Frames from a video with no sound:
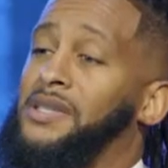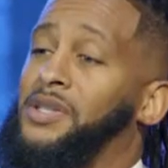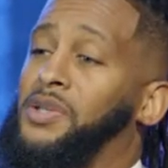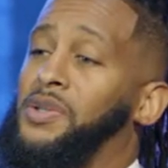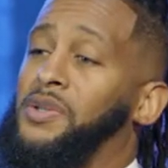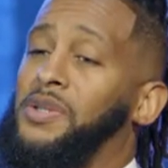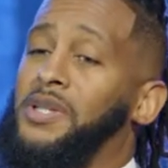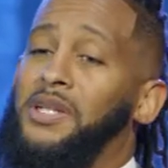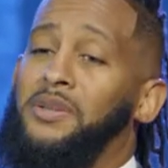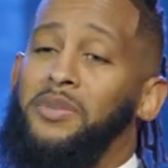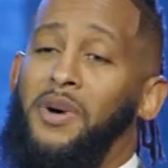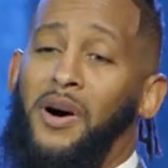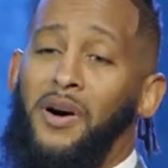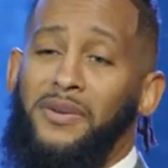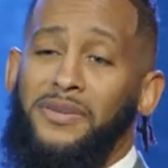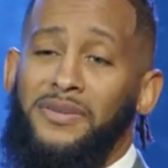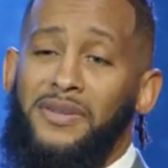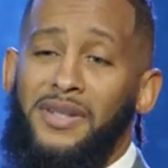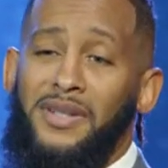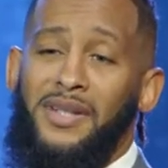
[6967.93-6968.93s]
and cool him
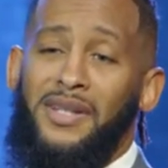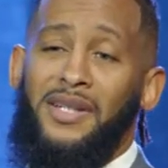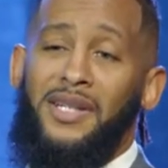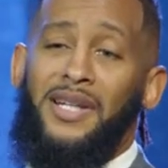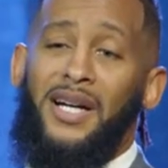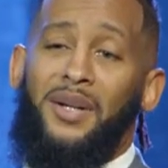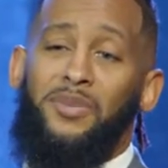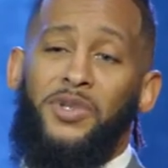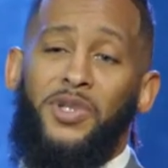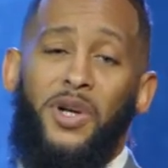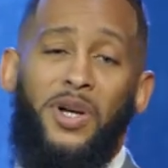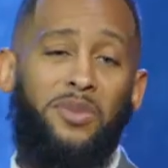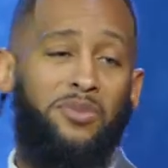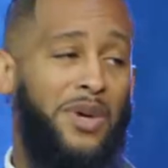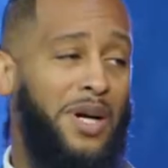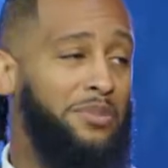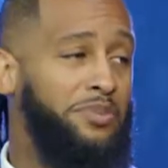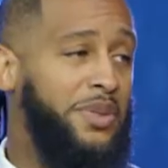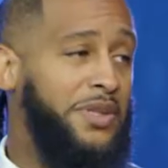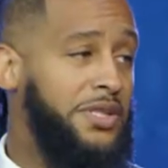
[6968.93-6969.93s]
off. I'm talking
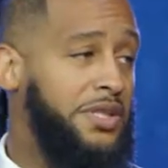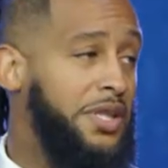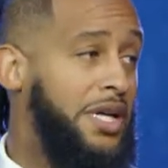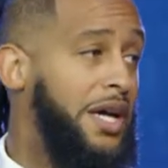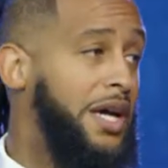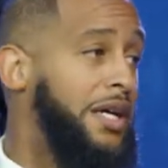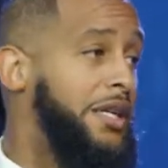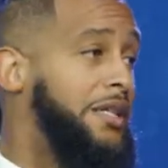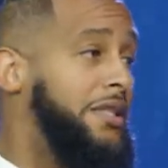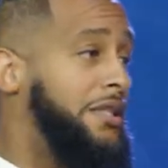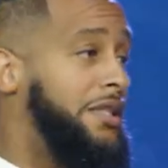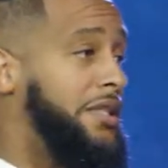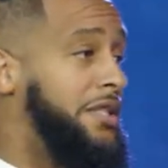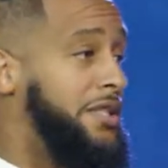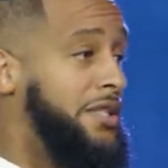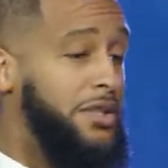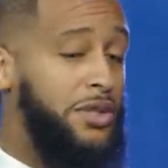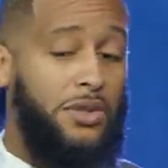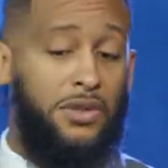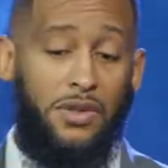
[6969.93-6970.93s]
about butcher air
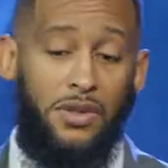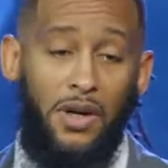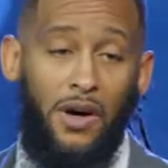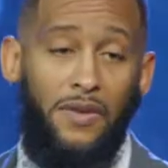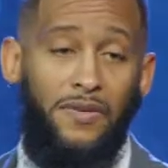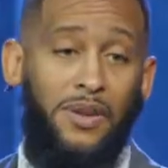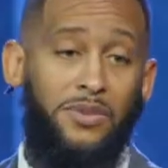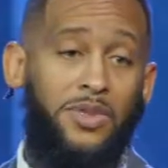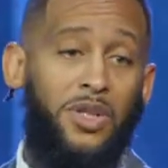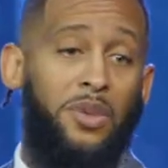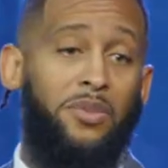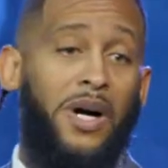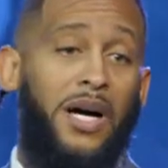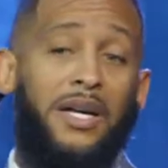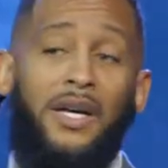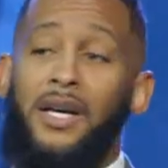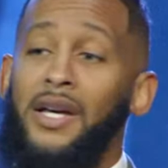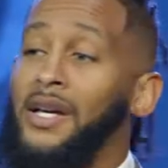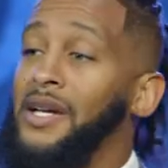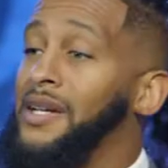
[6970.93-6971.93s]
condition cool off. I'm talking
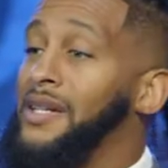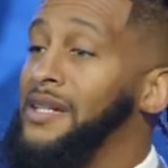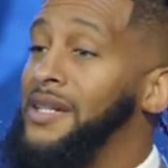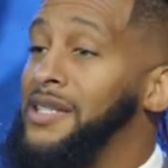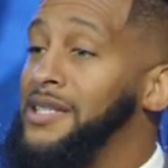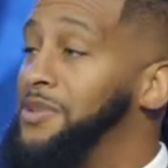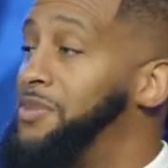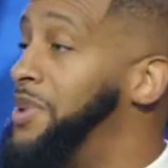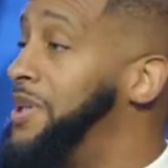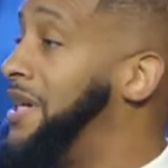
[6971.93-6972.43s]
about, listen,